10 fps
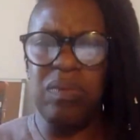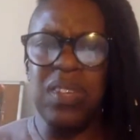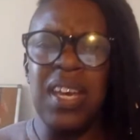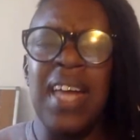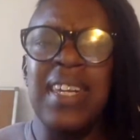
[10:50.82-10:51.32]

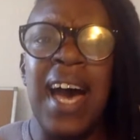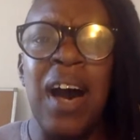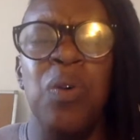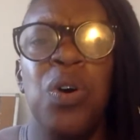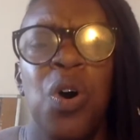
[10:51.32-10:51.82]
and
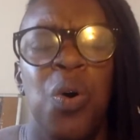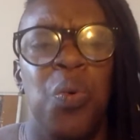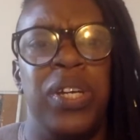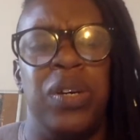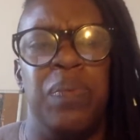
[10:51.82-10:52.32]
how
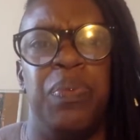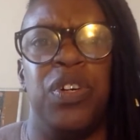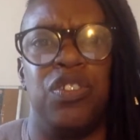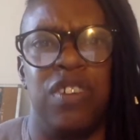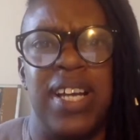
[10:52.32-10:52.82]
we can
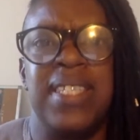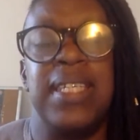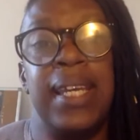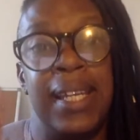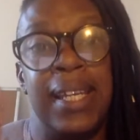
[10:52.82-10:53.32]
progress
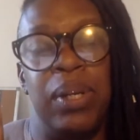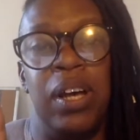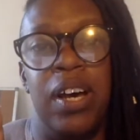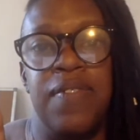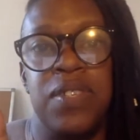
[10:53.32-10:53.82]
in our
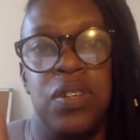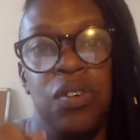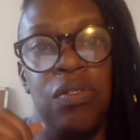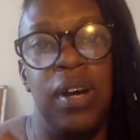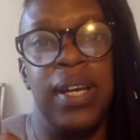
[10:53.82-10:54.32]
lives,
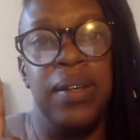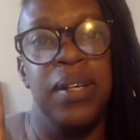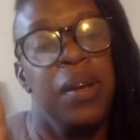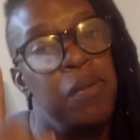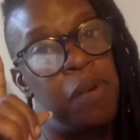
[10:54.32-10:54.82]
all right?
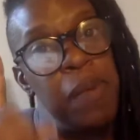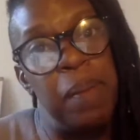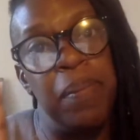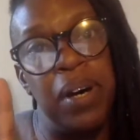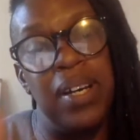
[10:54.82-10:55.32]

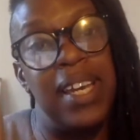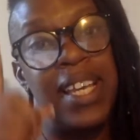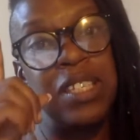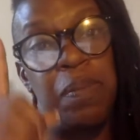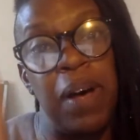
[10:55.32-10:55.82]
Remember,
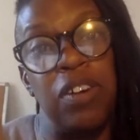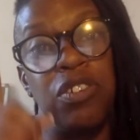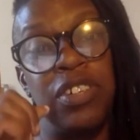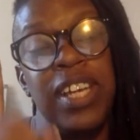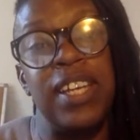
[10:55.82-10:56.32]
it's about
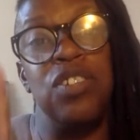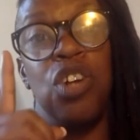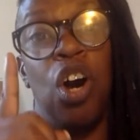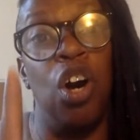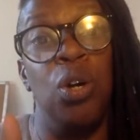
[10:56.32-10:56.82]
creating your
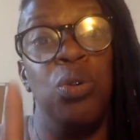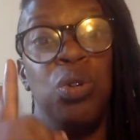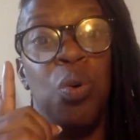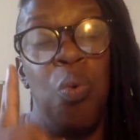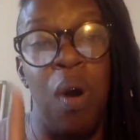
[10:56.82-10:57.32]
own
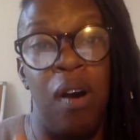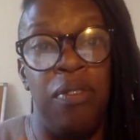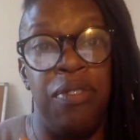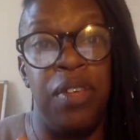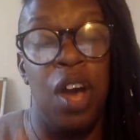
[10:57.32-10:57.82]

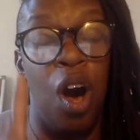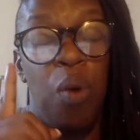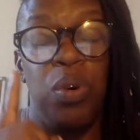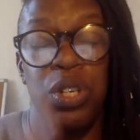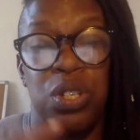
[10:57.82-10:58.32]
wealth. I
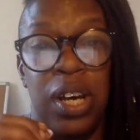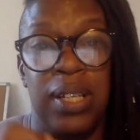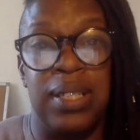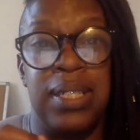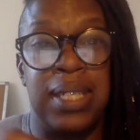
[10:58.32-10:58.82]
want you to
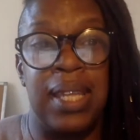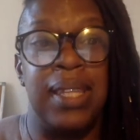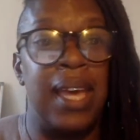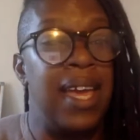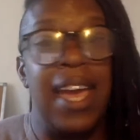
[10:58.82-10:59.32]
understand
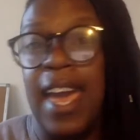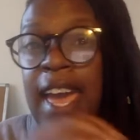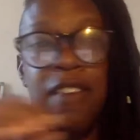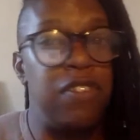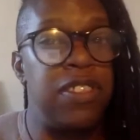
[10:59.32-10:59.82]
that
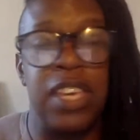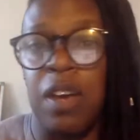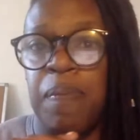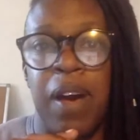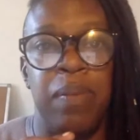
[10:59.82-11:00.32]
everything
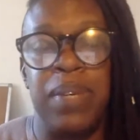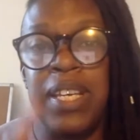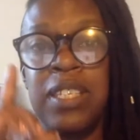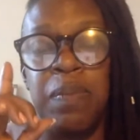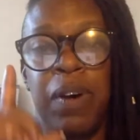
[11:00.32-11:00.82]
about me
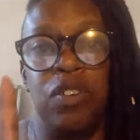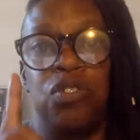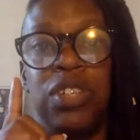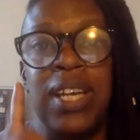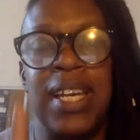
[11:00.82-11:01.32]
is about
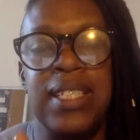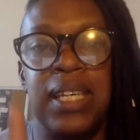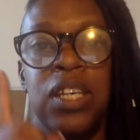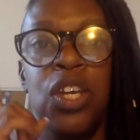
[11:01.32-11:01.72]
creating